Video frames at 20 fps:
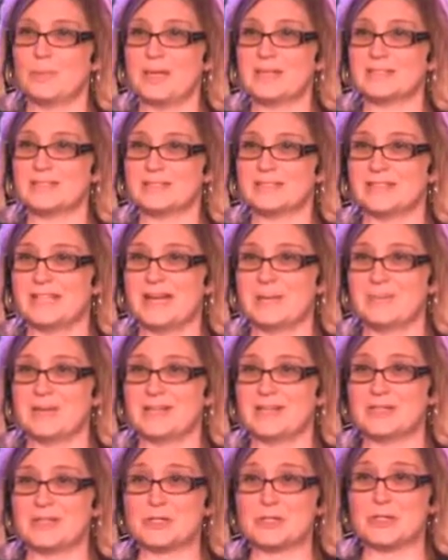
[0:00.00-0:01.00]
basically that
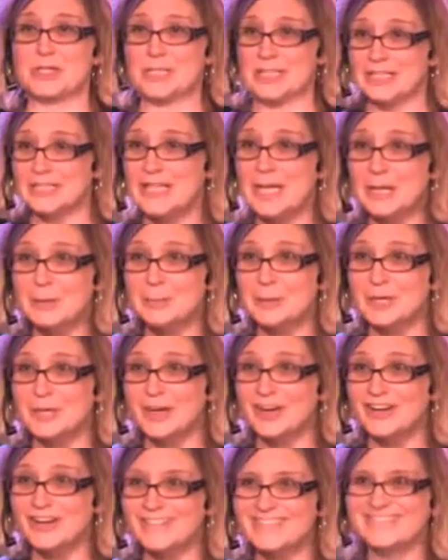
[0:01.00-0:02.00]
means drinking a lot of
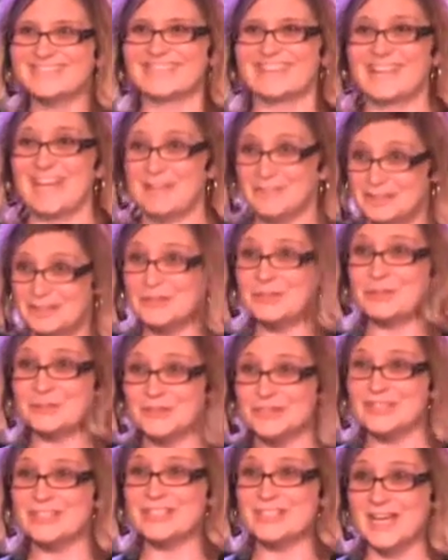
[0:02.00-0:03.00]
beer and having a
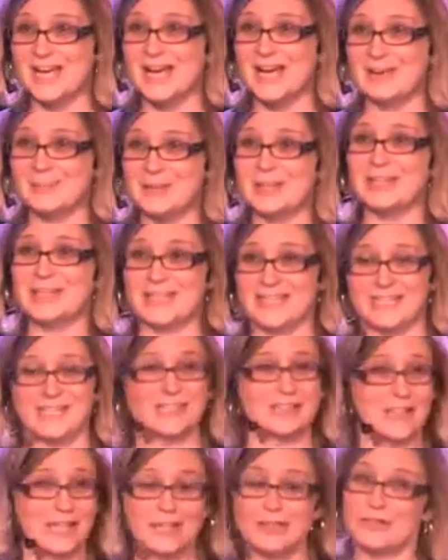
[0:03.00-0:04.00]
really good time and
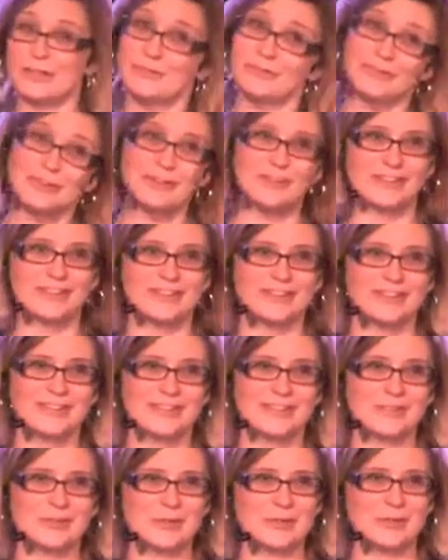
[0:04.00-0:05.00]
eating a lot of great food.
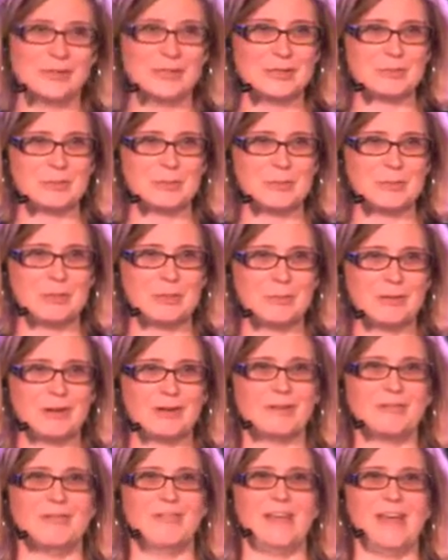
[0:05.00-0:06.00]
So who doesn't want to be a
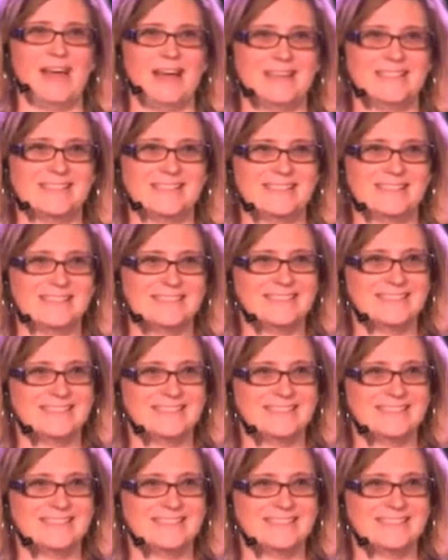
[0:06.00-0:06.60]
part of that?